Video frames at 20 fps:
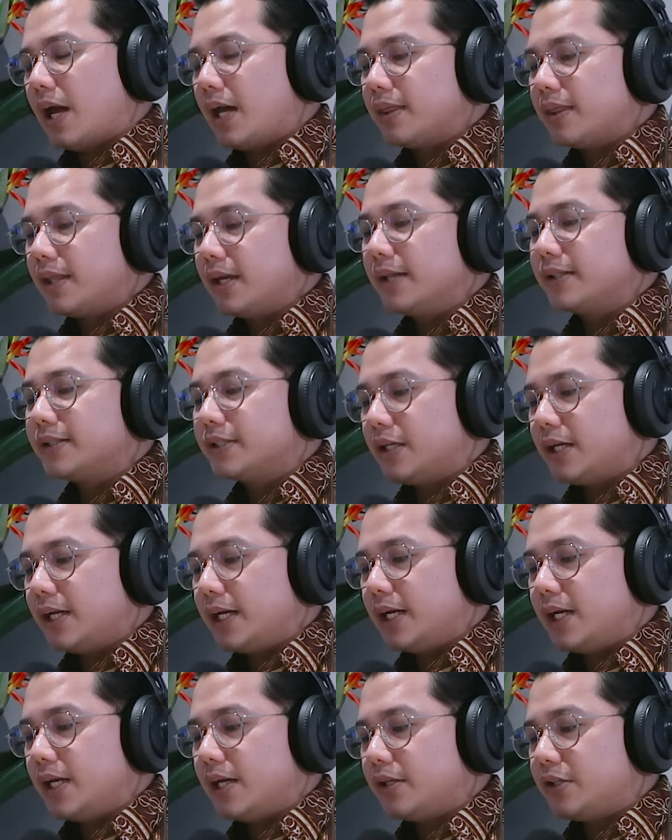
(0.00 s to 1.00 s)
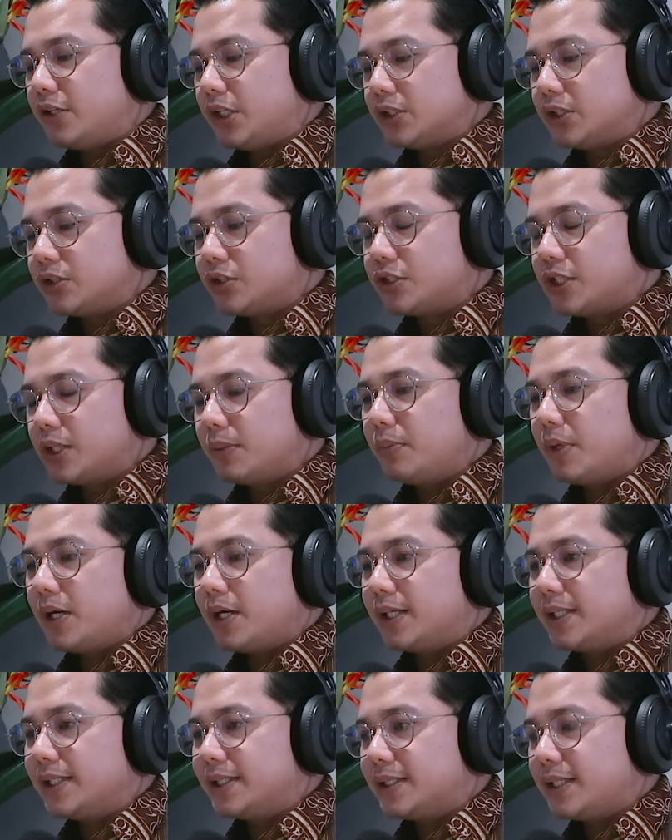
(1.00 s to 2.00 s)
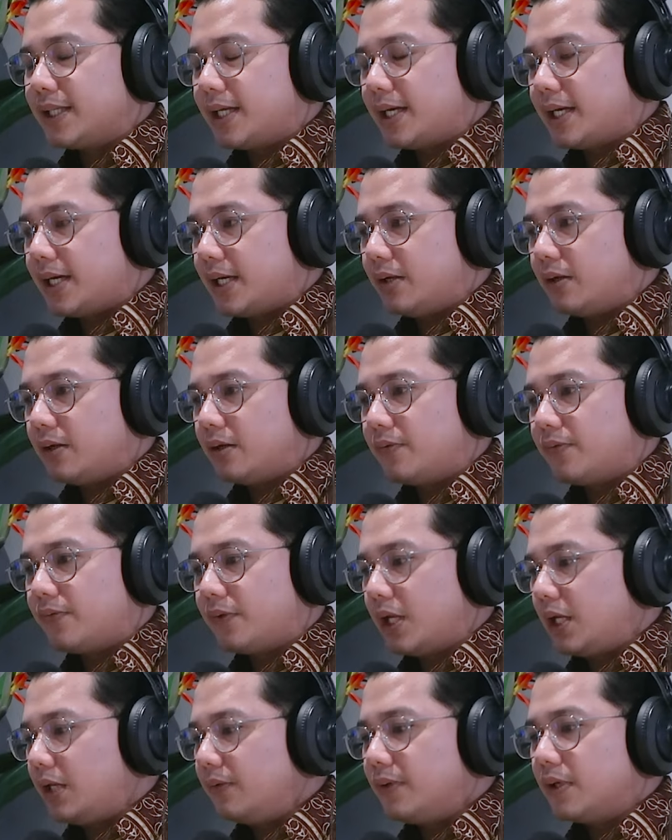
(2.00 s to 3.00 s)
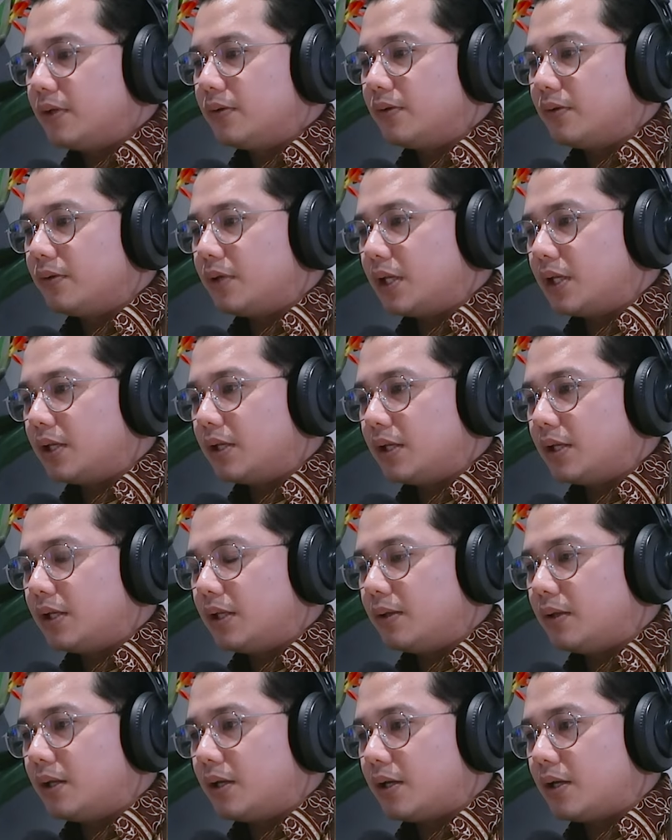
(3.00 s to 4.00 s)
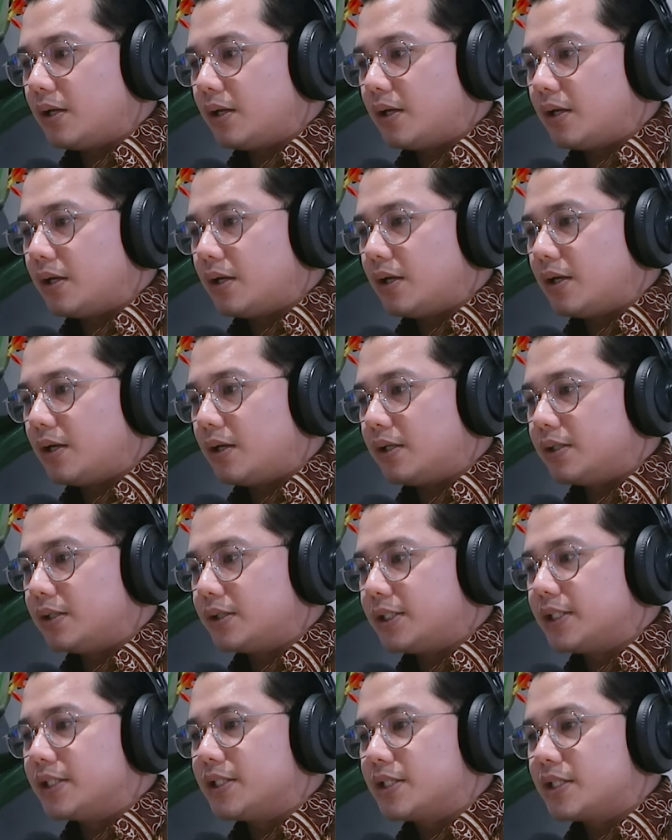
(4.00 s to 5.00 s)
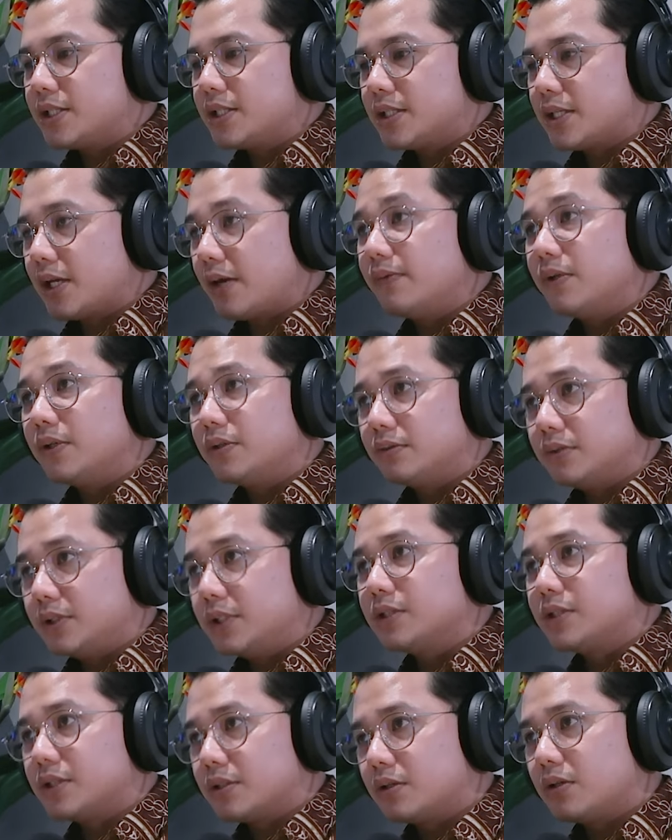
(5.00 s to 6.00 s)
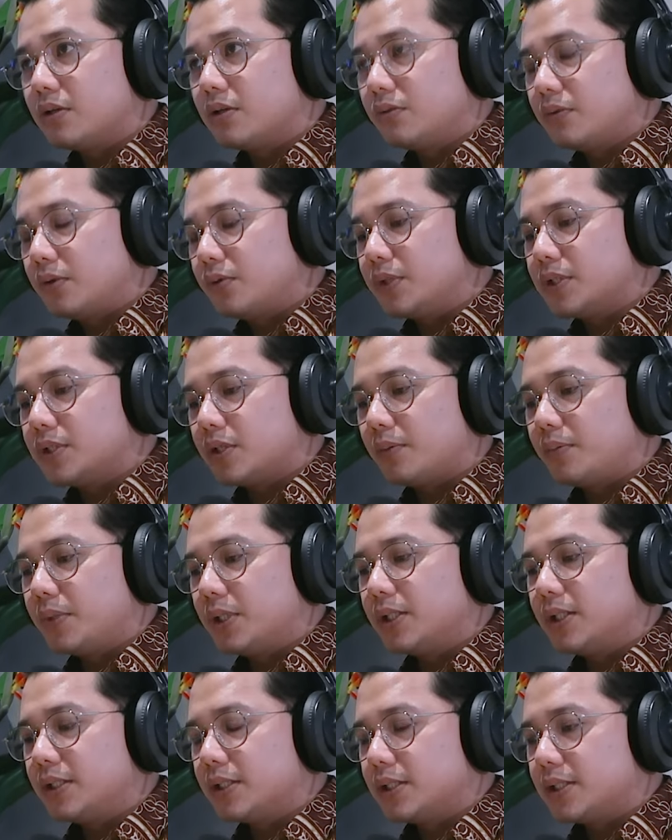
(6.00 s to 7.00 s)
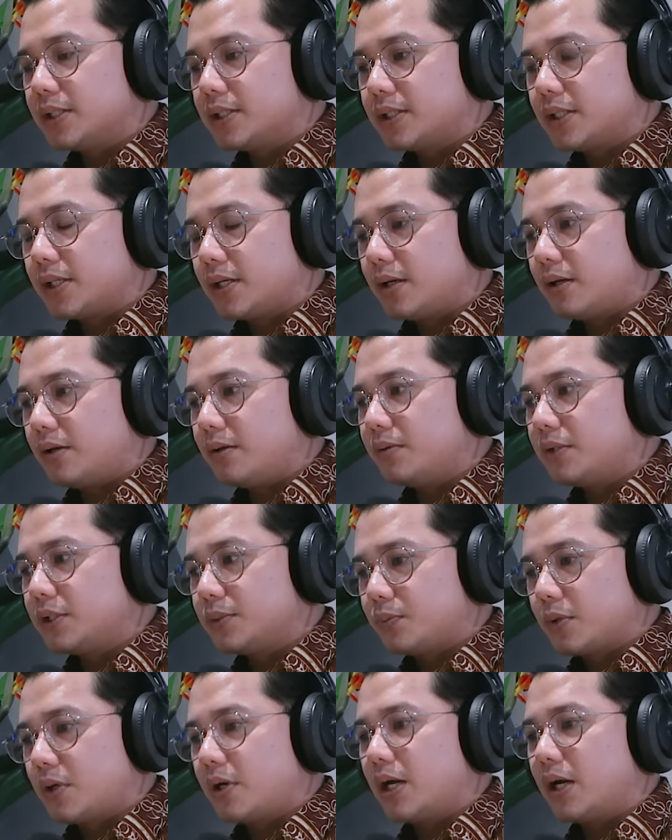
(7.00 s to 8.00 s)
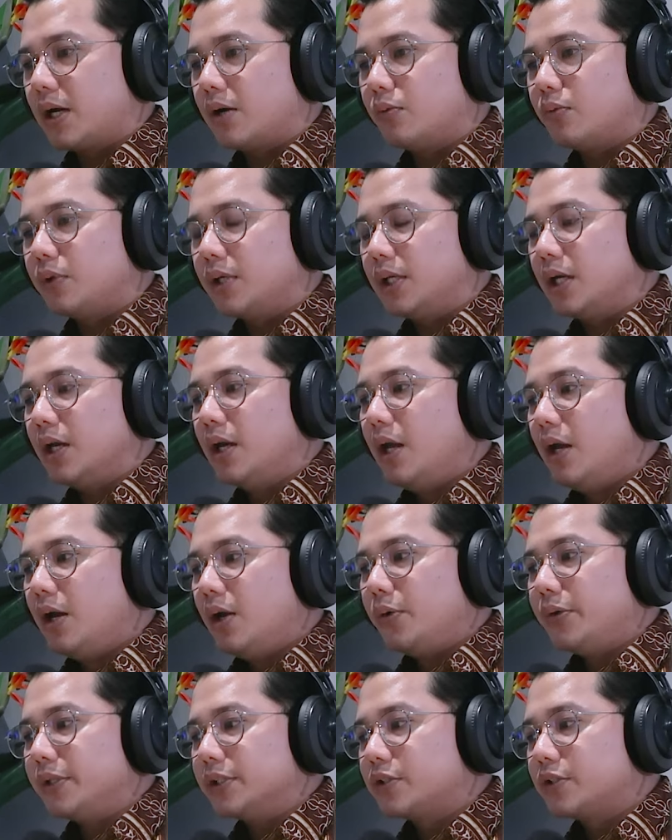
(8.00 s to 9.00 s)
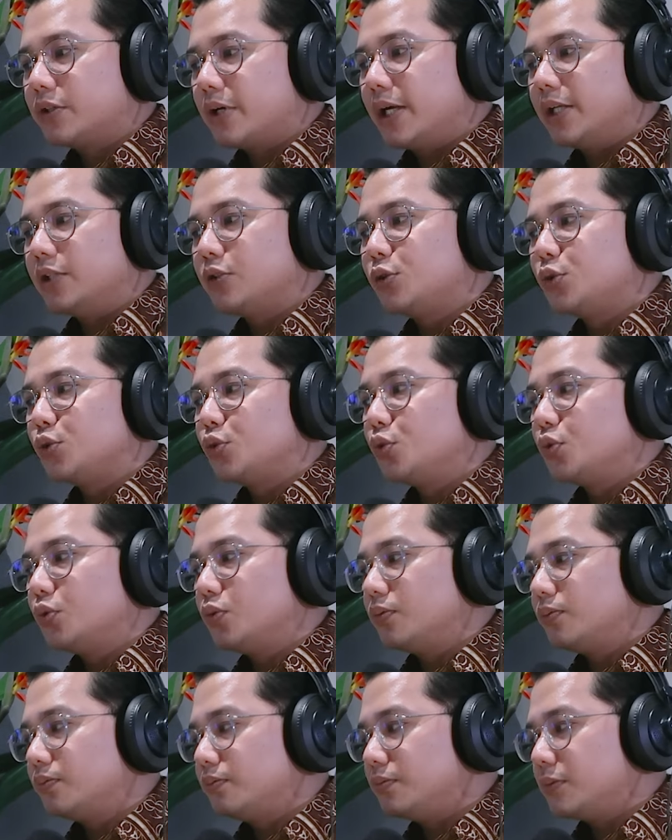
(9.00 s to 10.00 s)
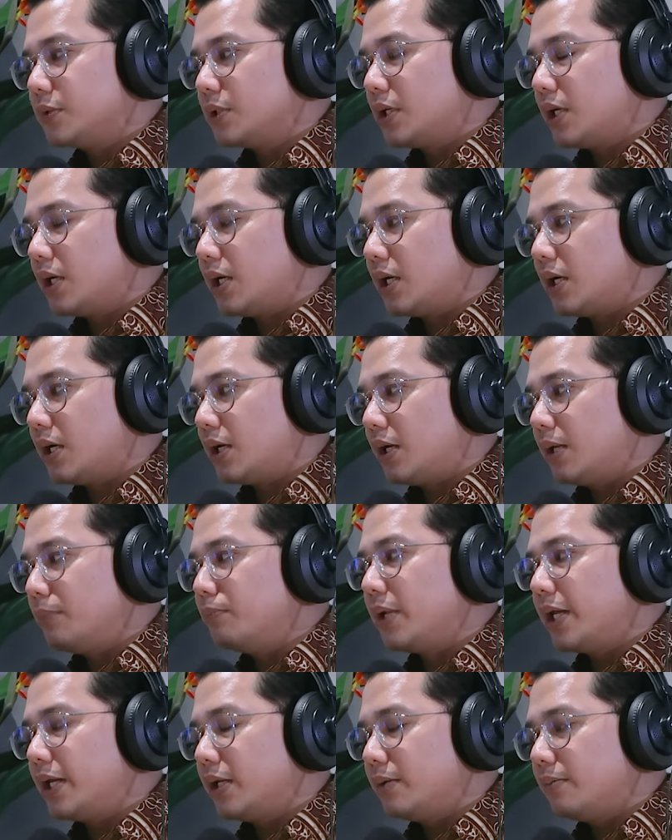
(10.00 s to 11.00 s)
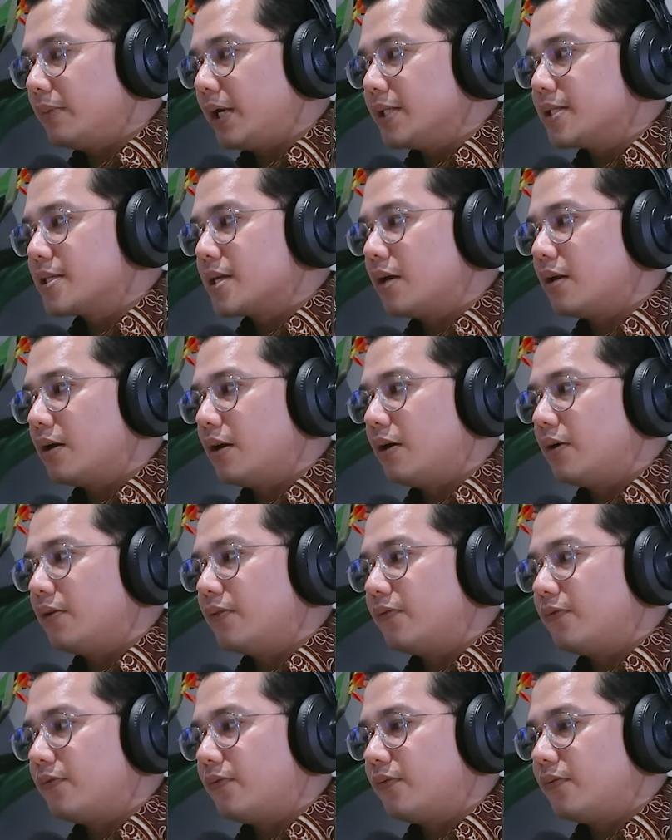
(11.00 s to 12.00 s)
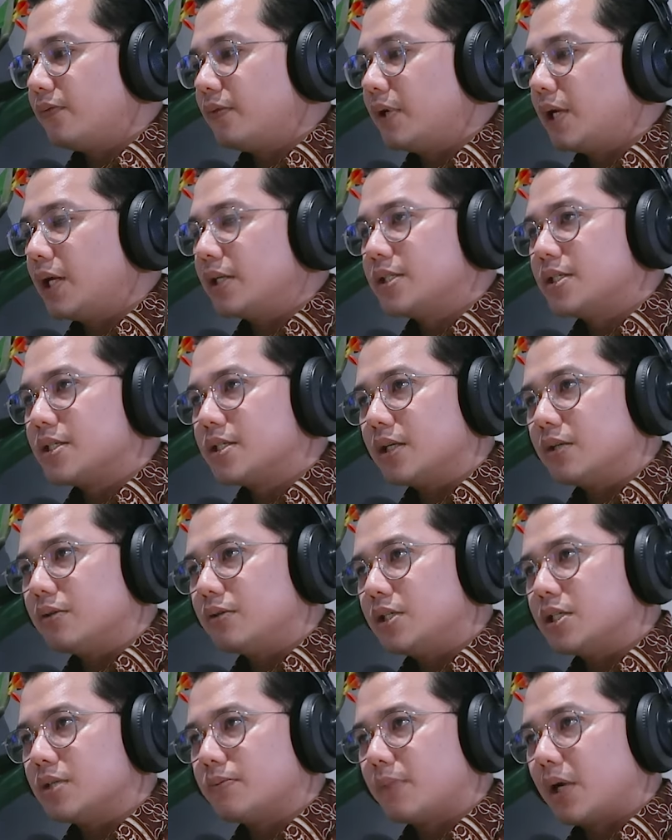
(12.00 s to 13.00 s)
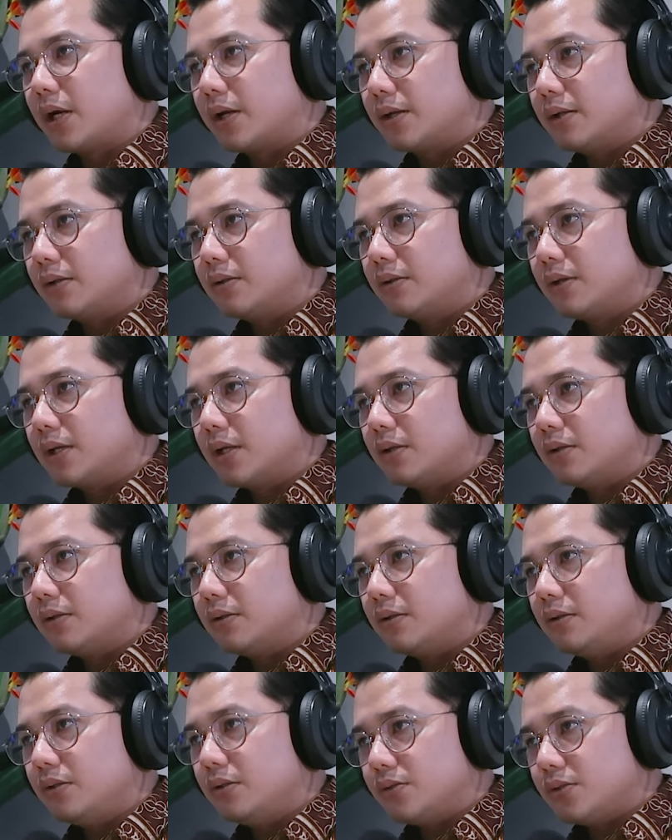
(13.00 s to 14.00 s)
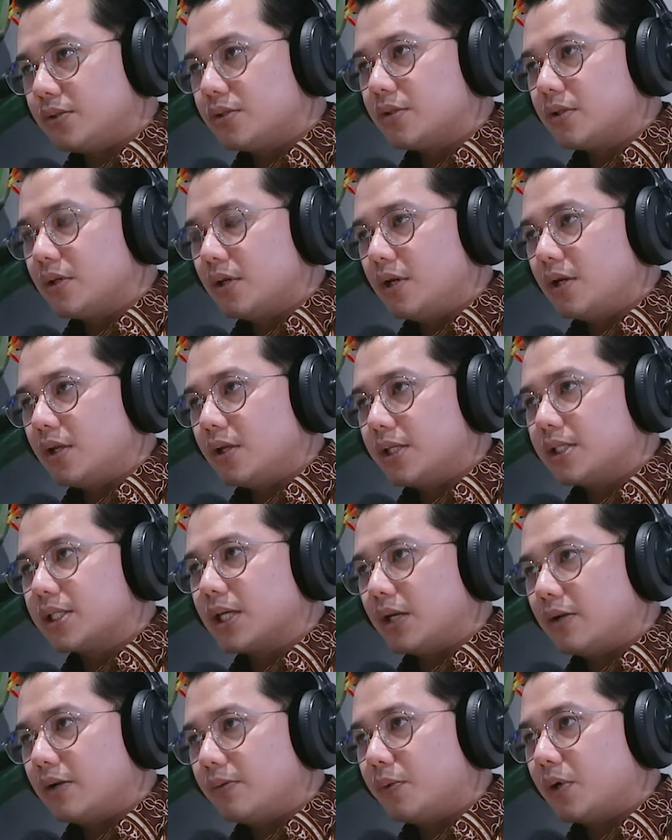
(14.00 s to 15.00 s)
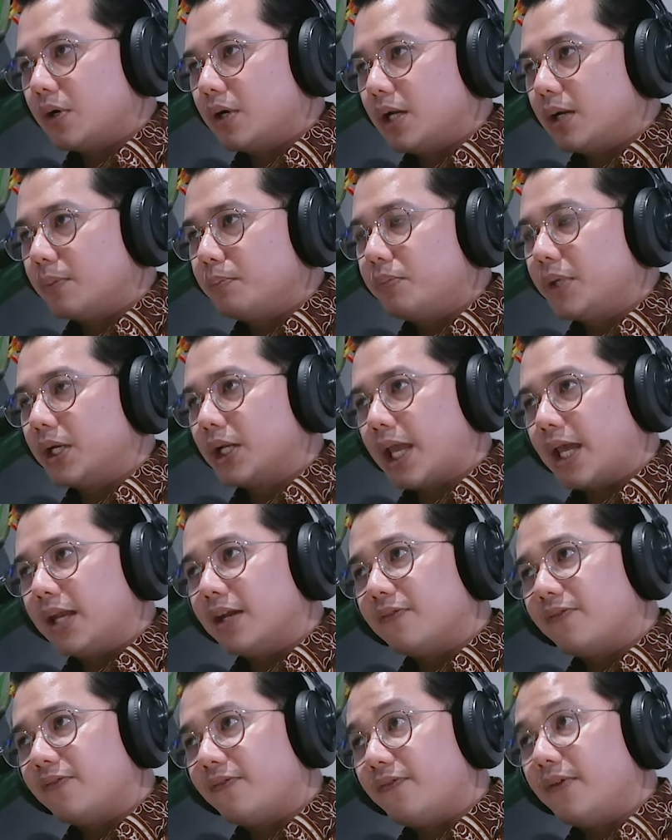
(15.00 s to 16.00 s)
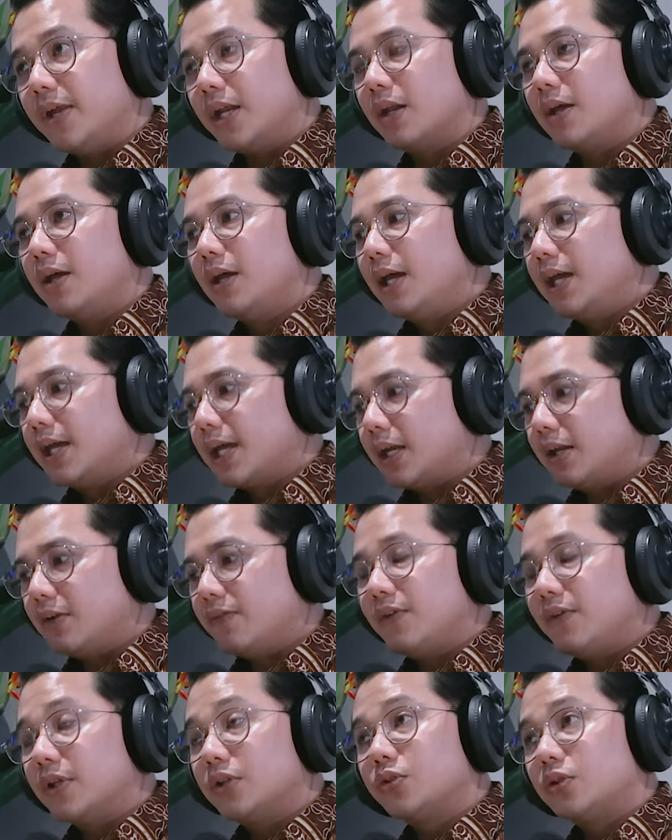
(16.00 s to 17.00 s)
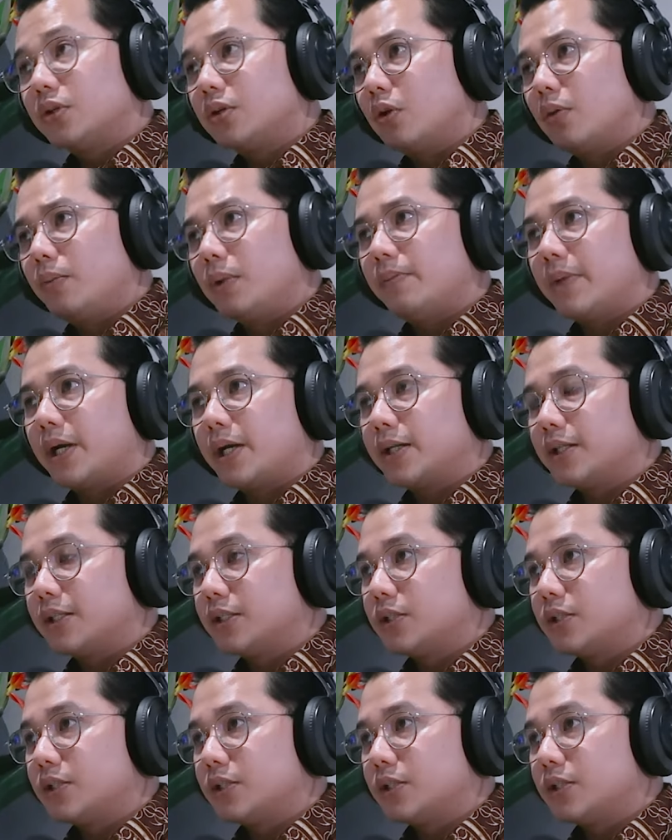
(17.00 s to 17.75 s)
I think the interesting part is that even since 7 years ago, when we start building this product, we tried to implant the mindset of not just Indonesian market can use this kind of product, but can fit can it fit to the global market